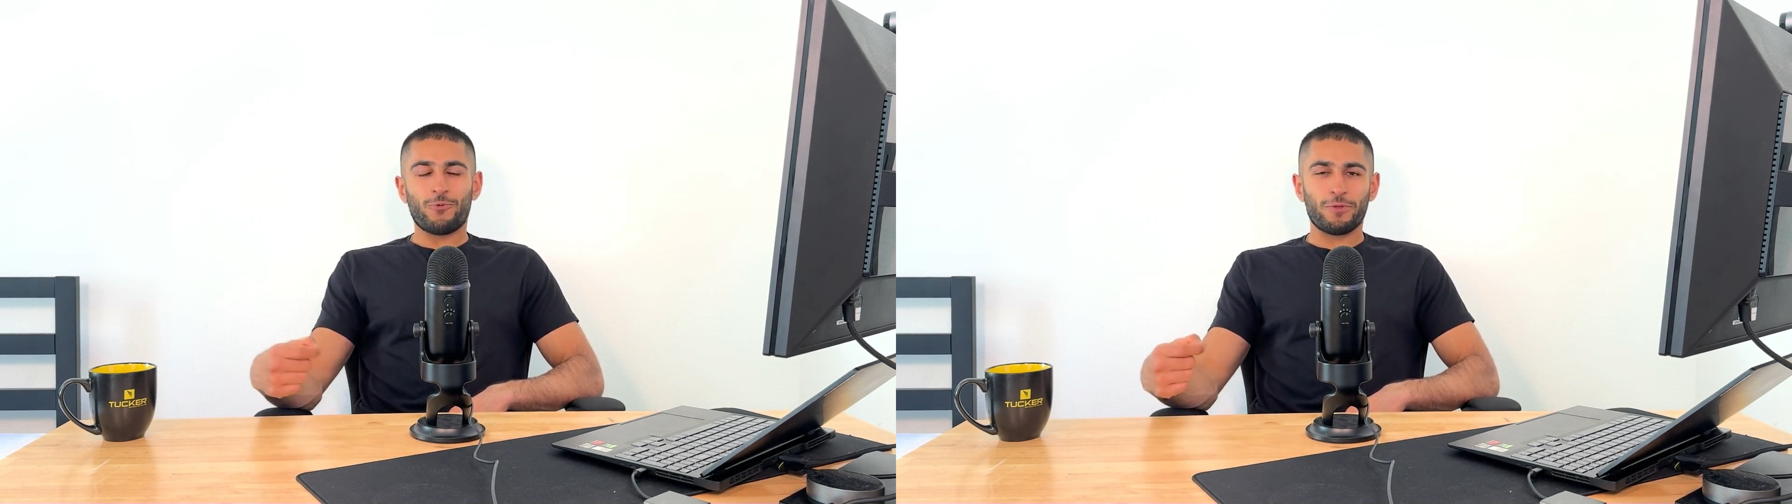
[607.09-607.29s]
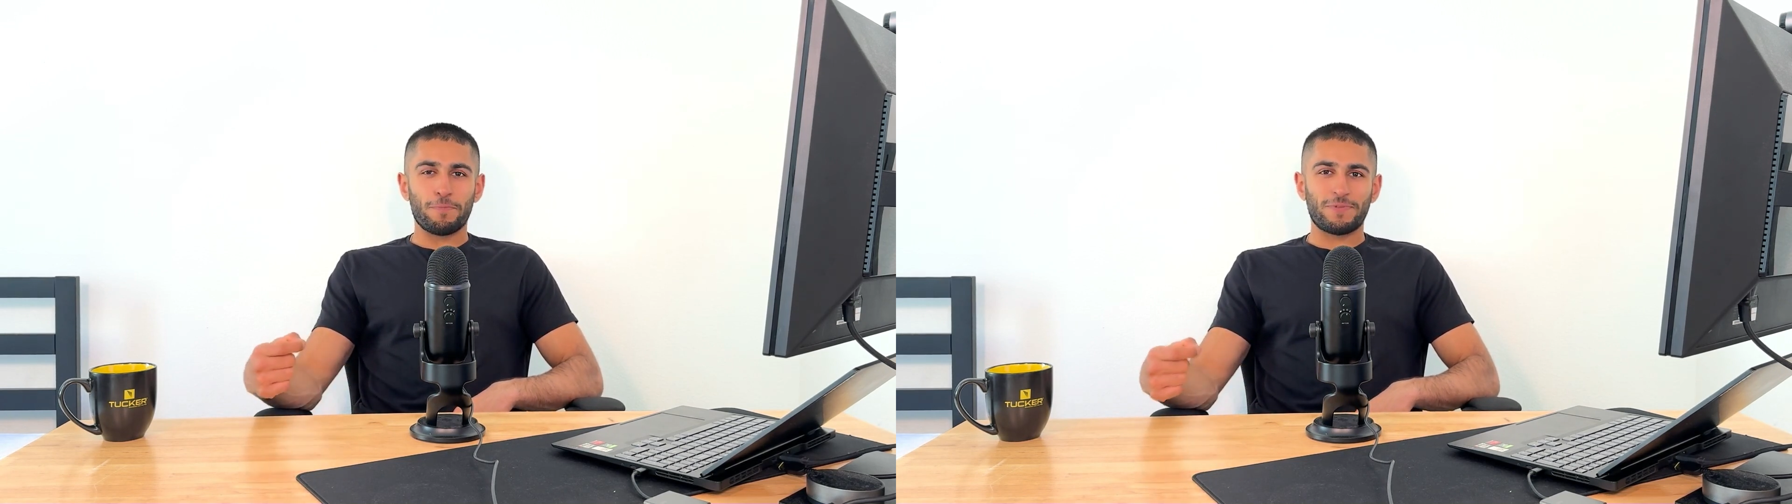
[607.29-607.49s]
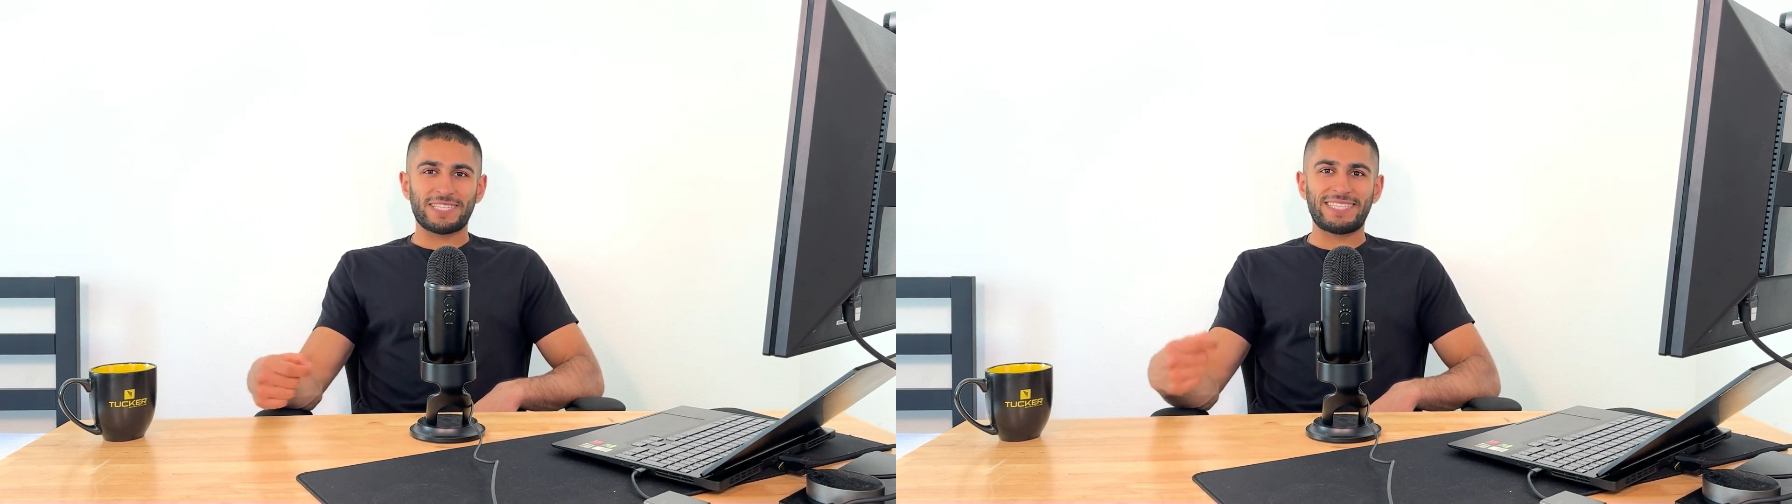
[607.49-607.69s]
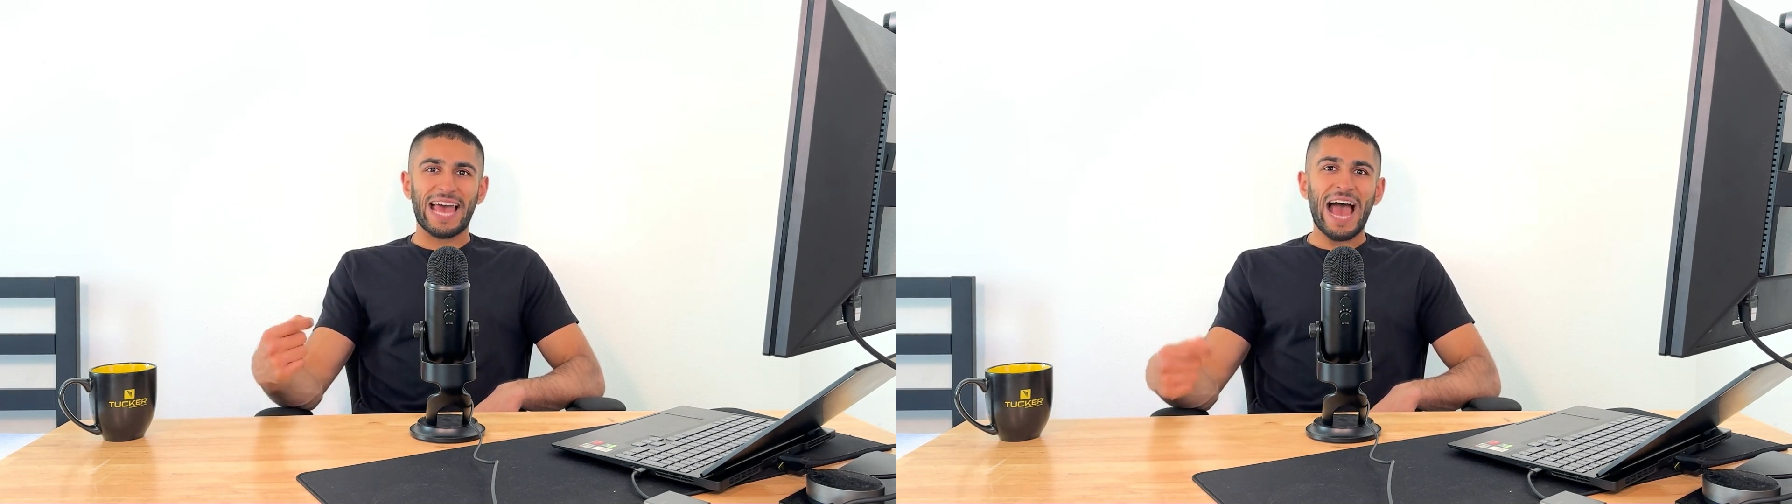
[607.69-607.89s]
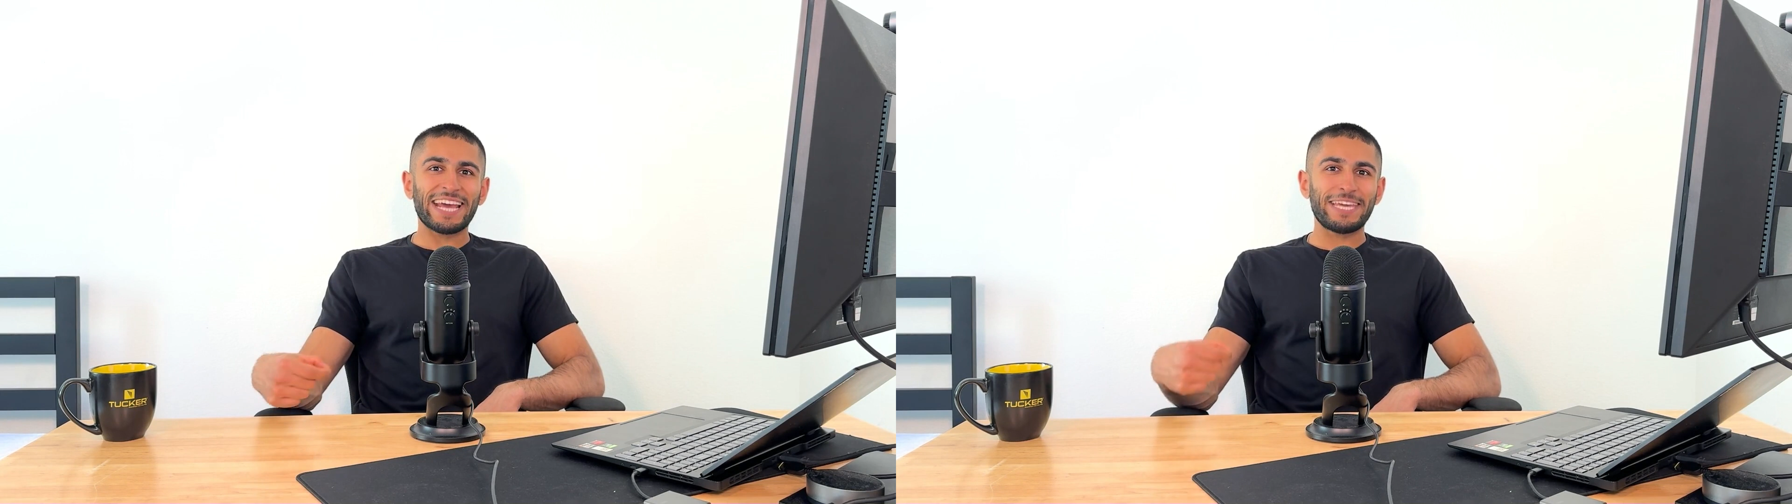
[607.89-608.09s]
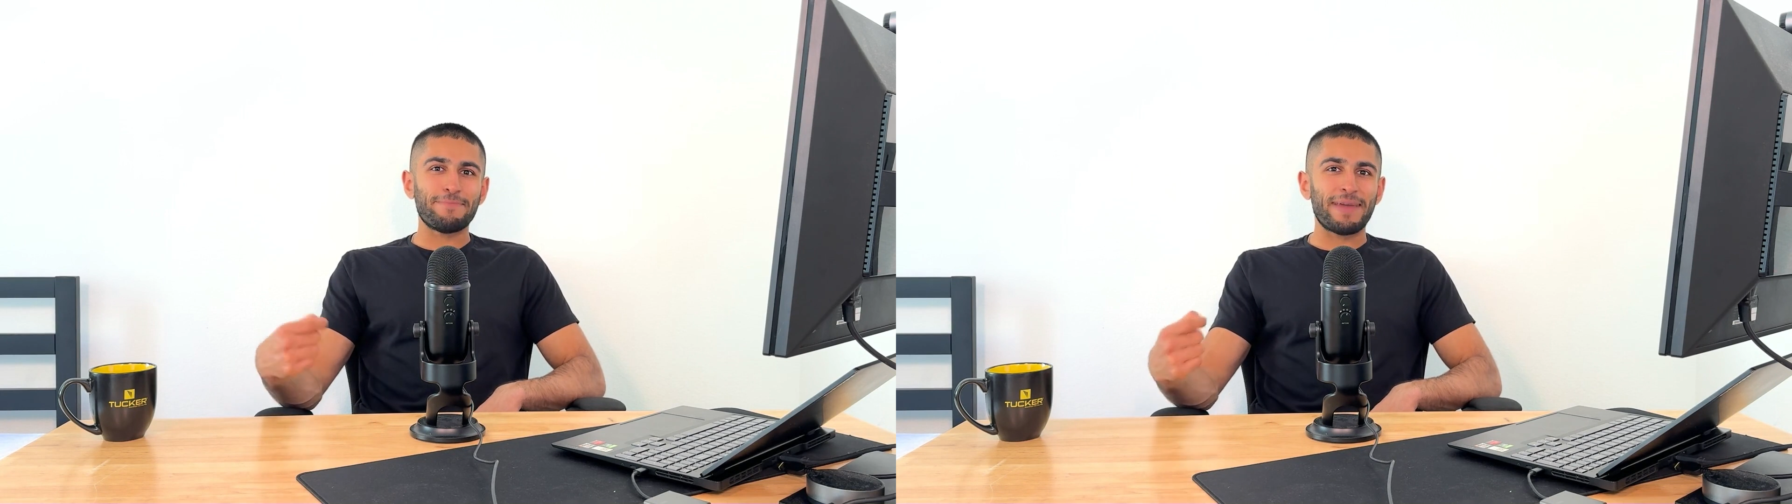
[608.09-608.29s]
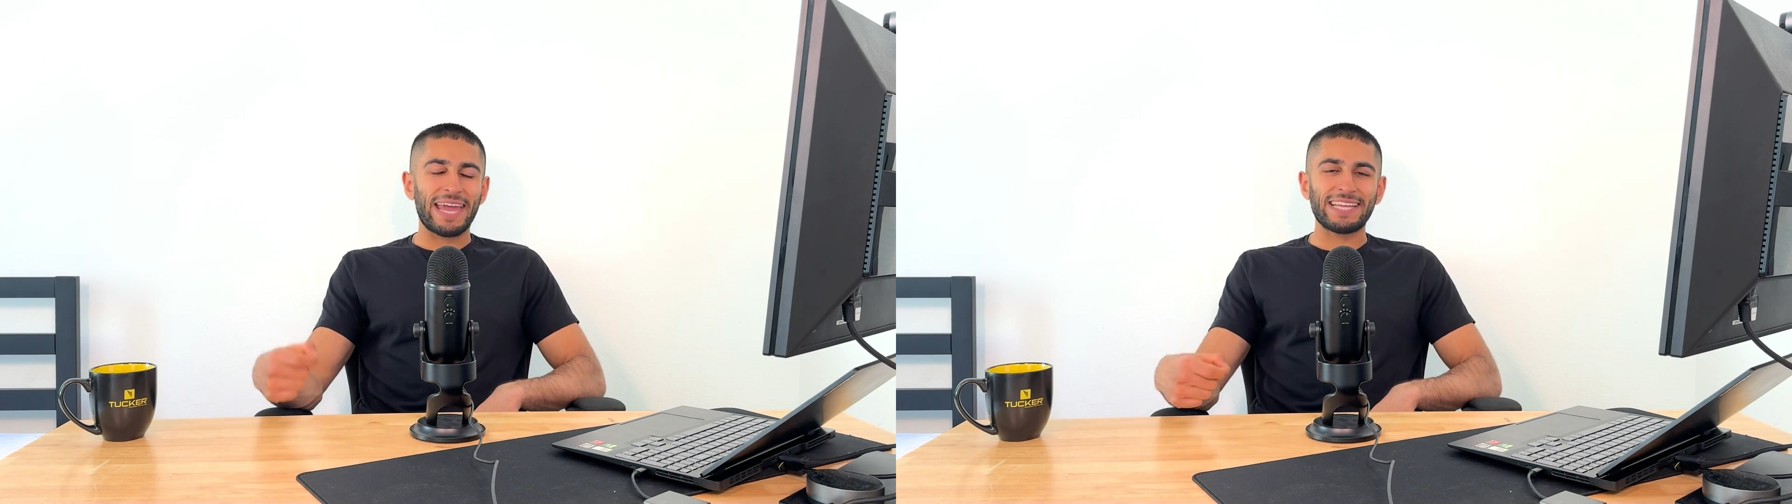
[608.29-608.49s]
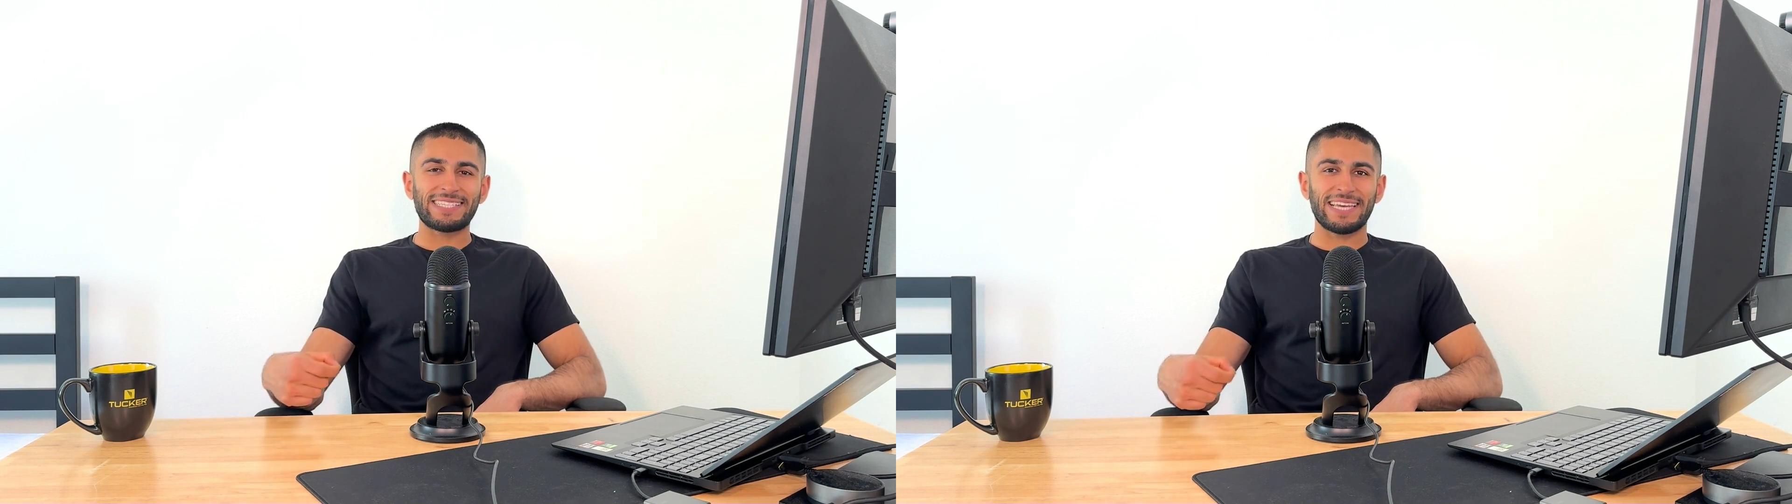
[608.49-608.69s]
with saggy
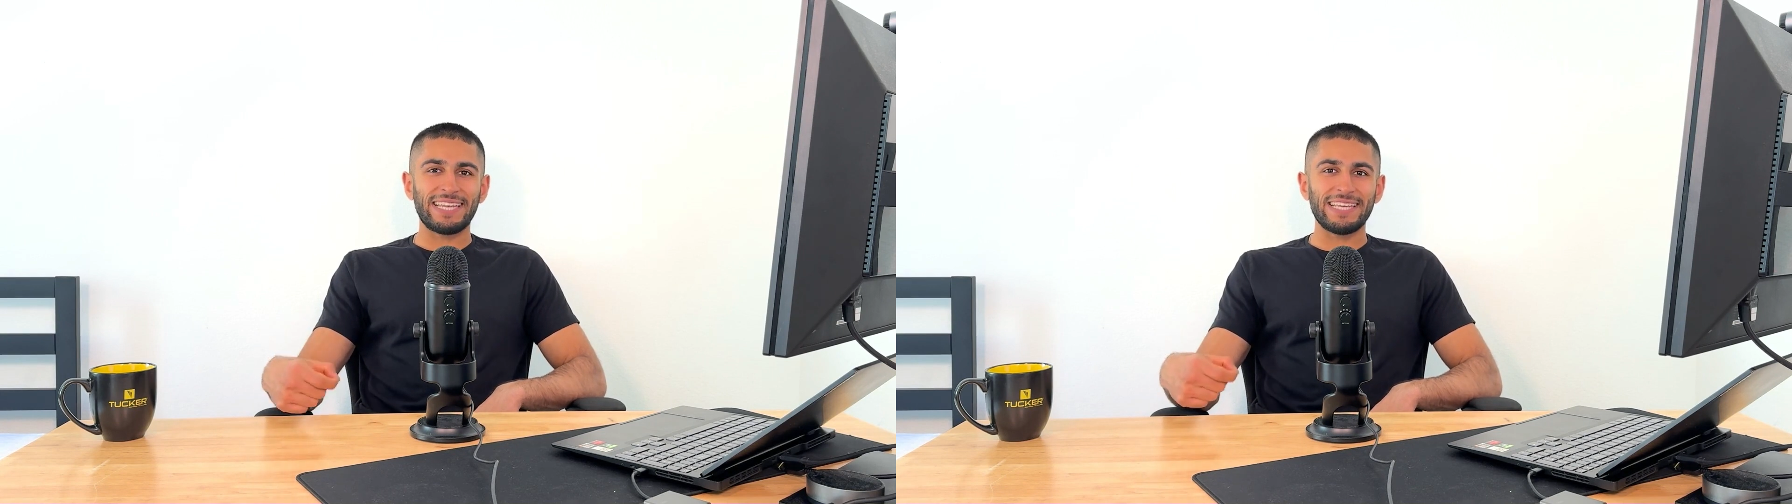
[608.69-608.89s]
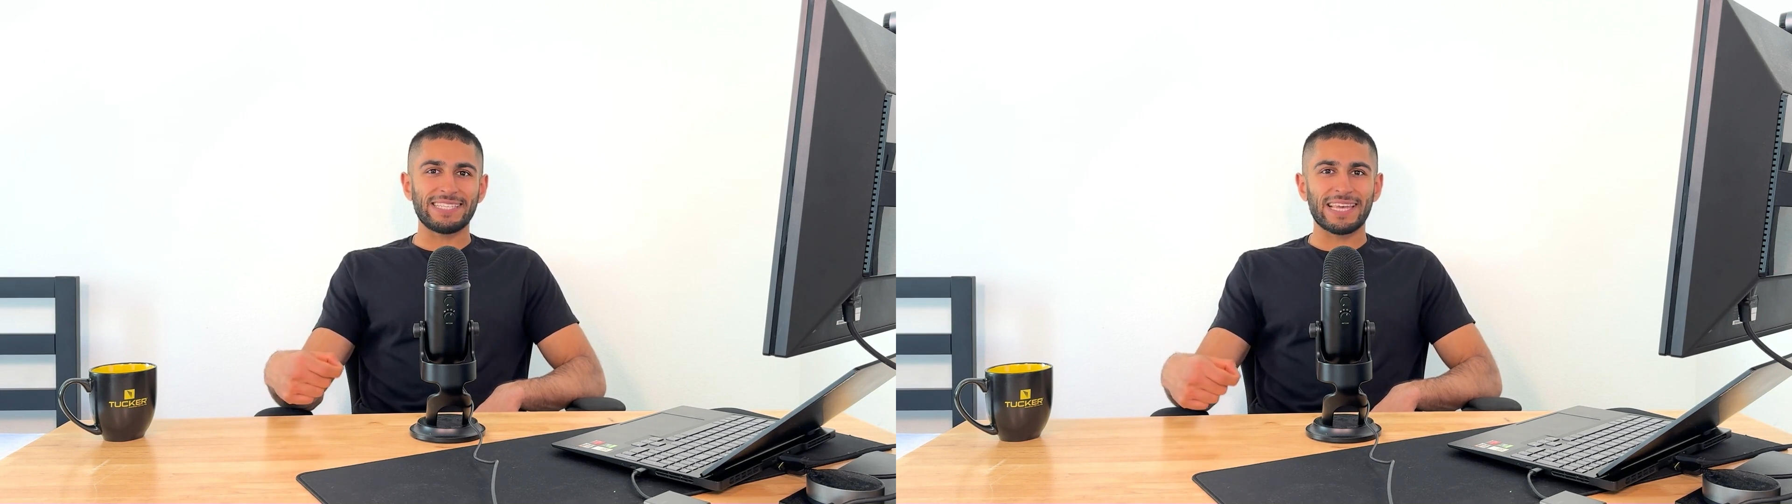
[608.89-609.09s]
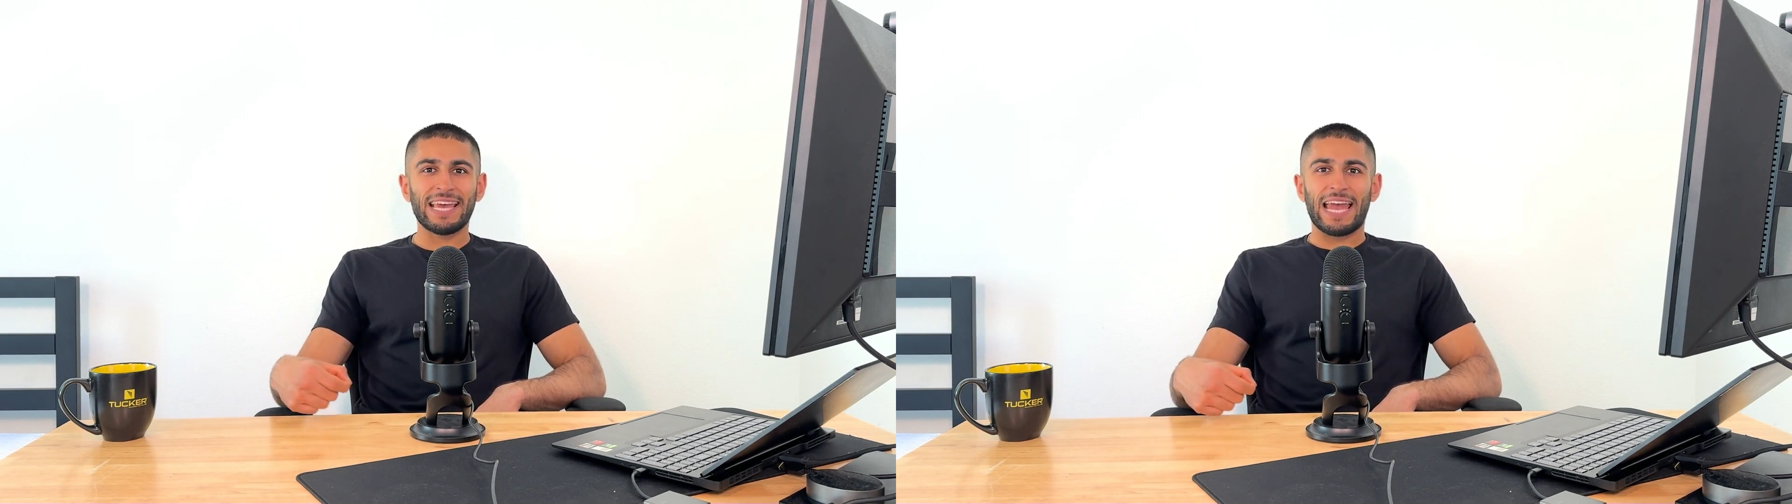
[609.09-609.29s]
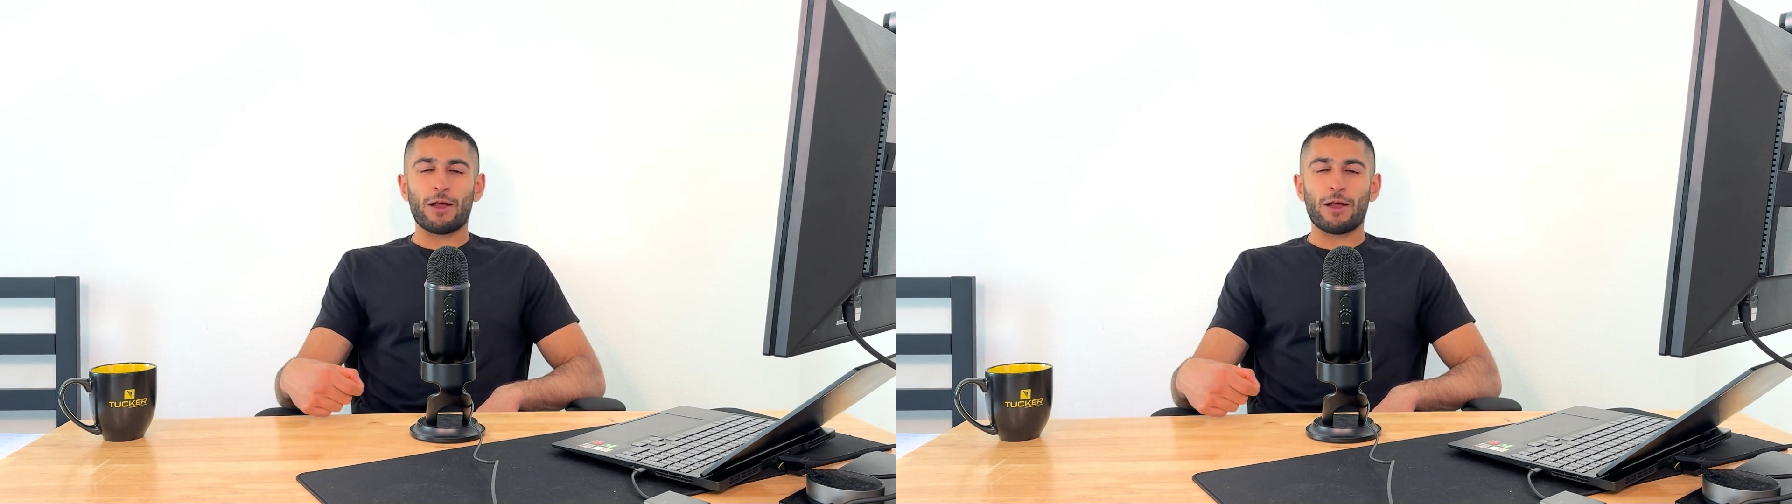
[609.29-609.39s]
man titties,